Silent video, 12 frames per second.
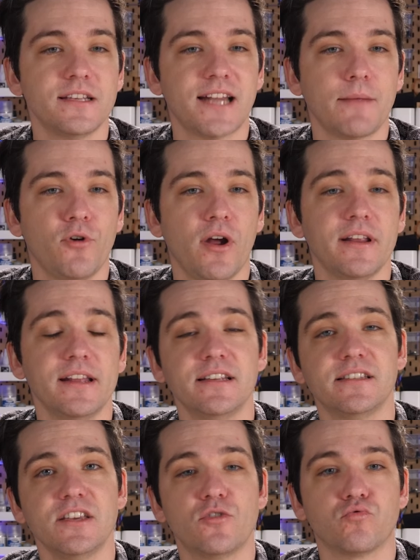This time around, it
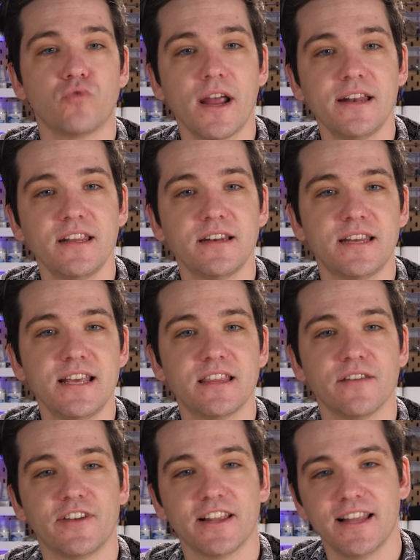is the Grinding
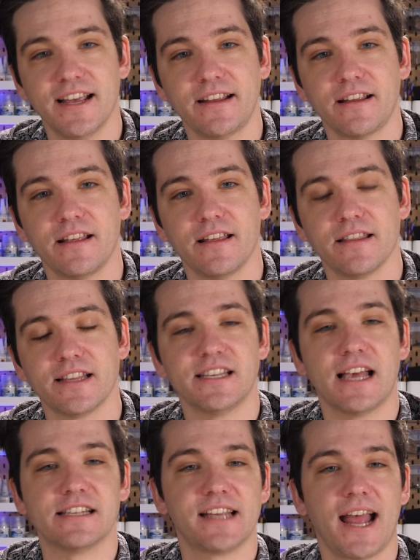Teeth of Galletian. This
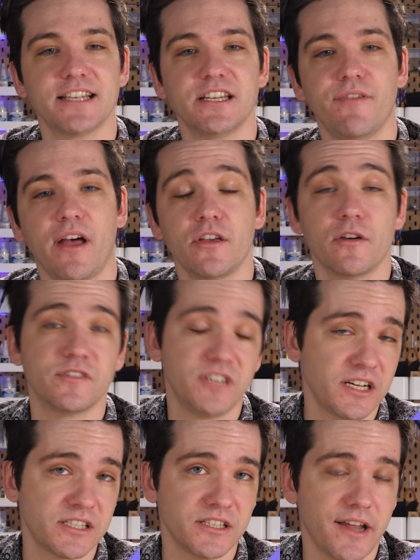has a casting value of
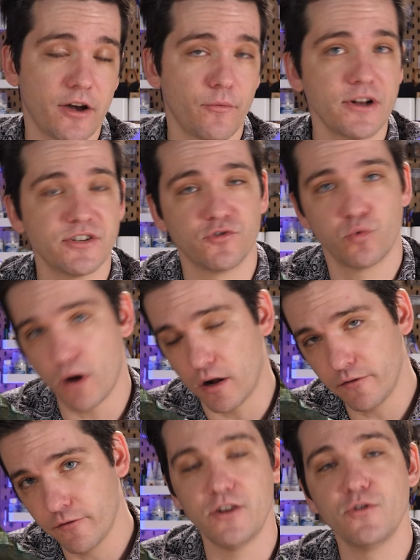6 and a range of
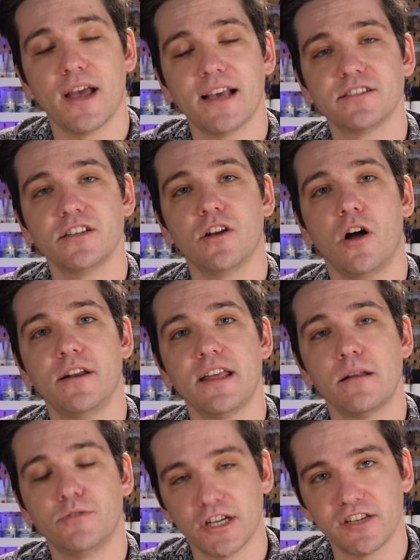12, and you cast it on
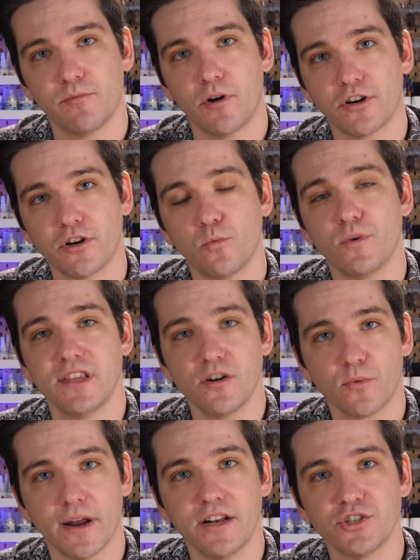an objective marker
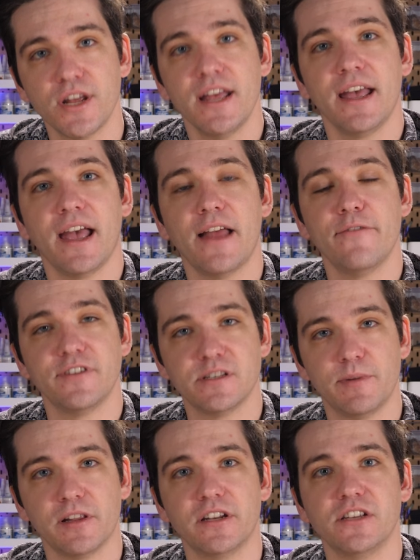within range and
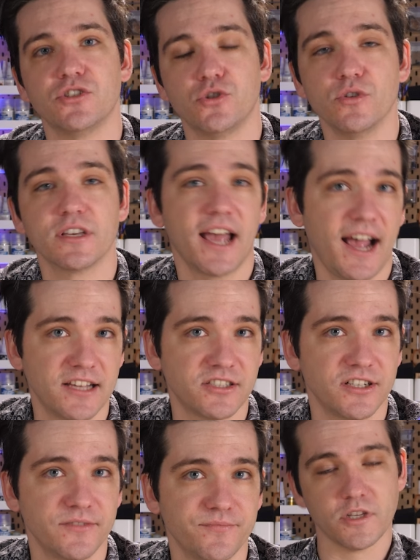visibility to the
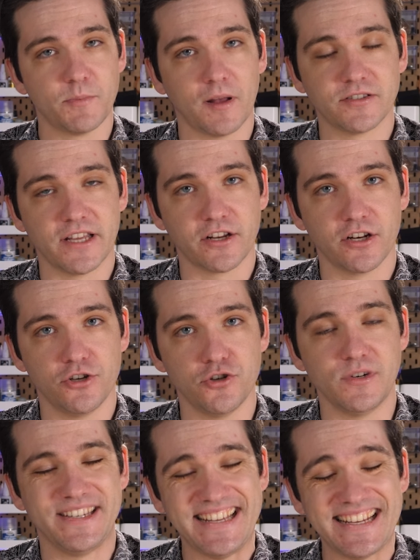caster. This spell is then going
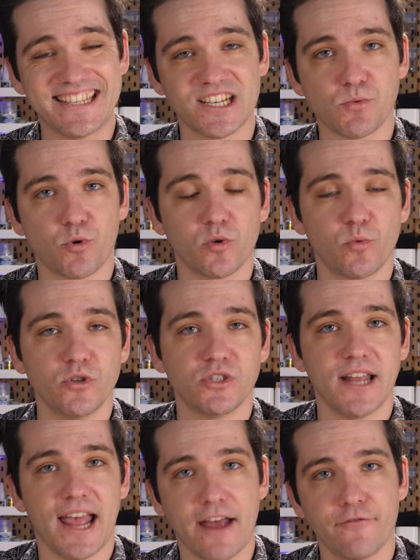to do D6 mortal wounds
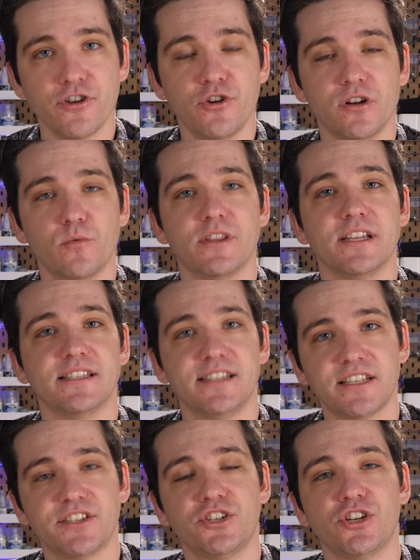to every unit within
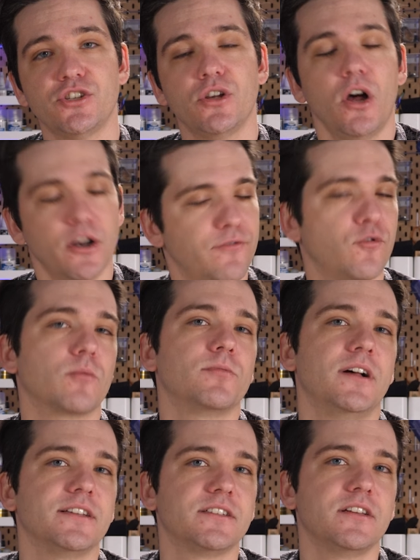6 inches on a
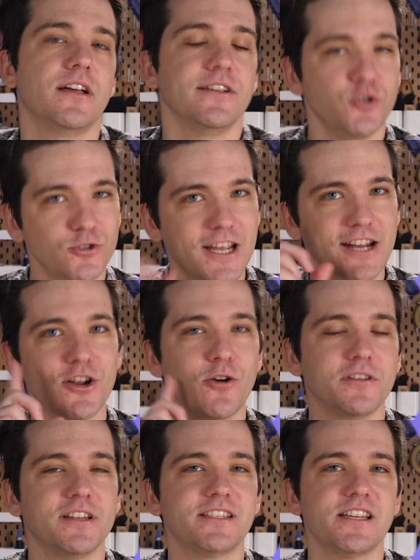4+. Do take
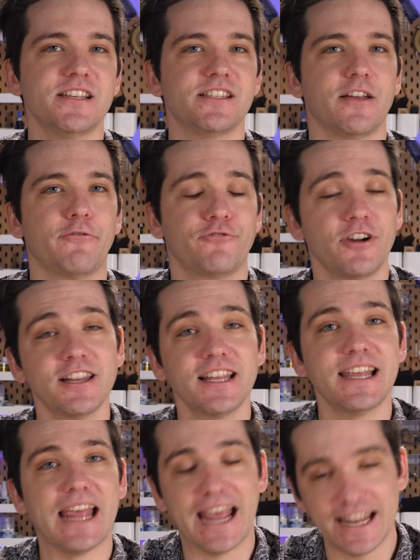note, this is
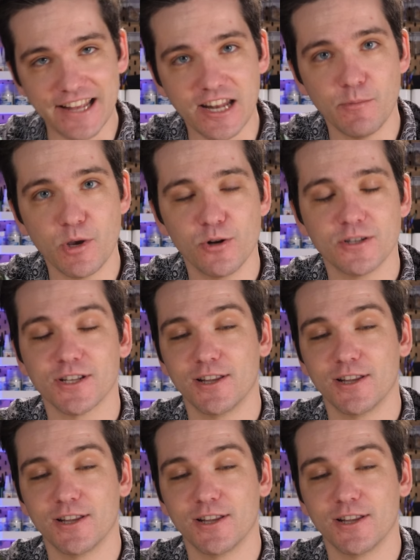friendly and enemy units